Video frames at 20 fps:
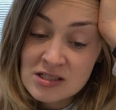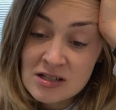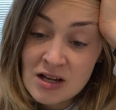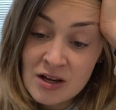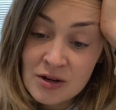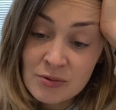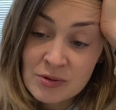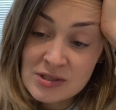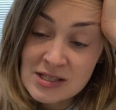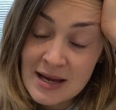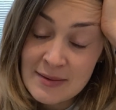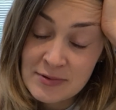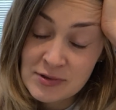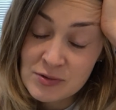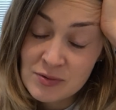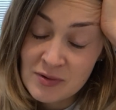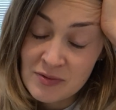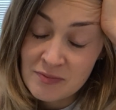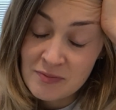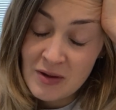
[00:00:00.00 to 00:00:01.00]
know what's happened
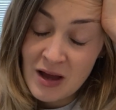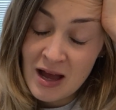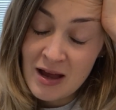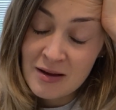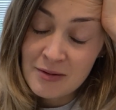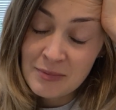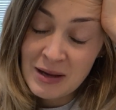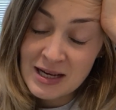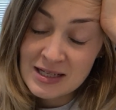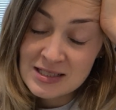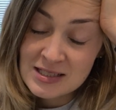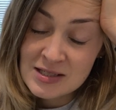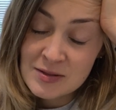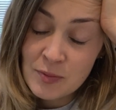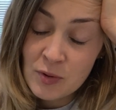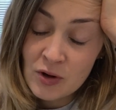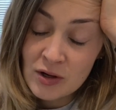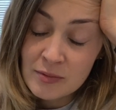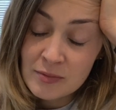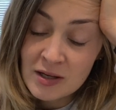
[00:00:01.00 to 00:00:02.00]
with Max's
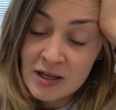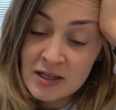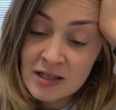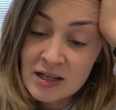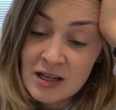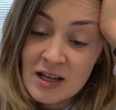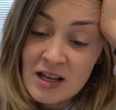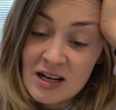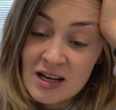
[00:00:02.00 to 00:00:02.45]
appointment.